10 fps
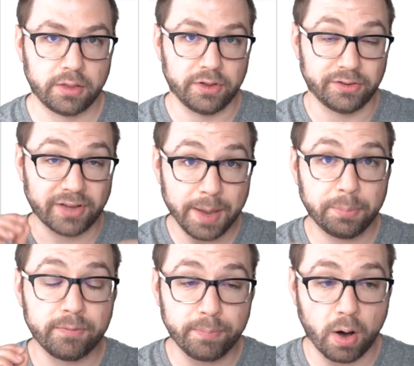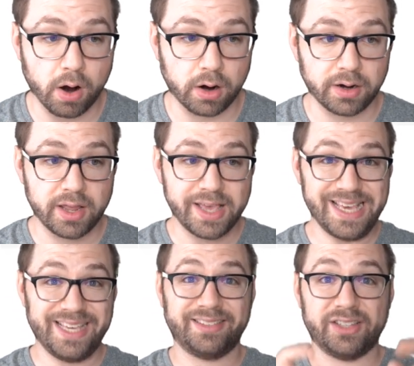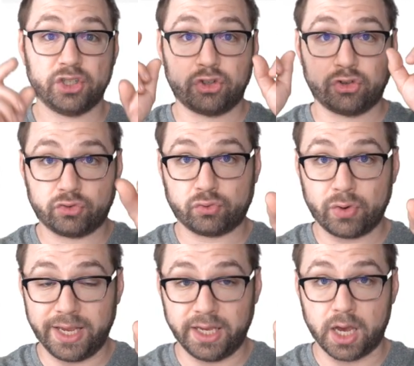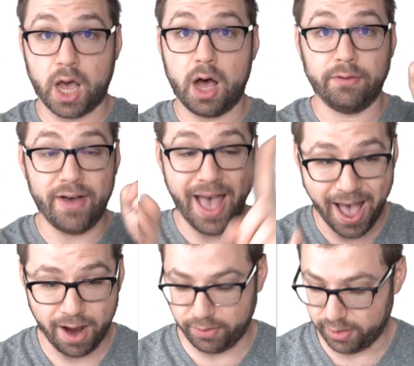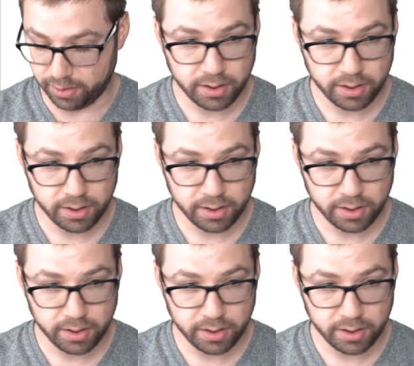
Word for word: the type of bar, is the string of Harry,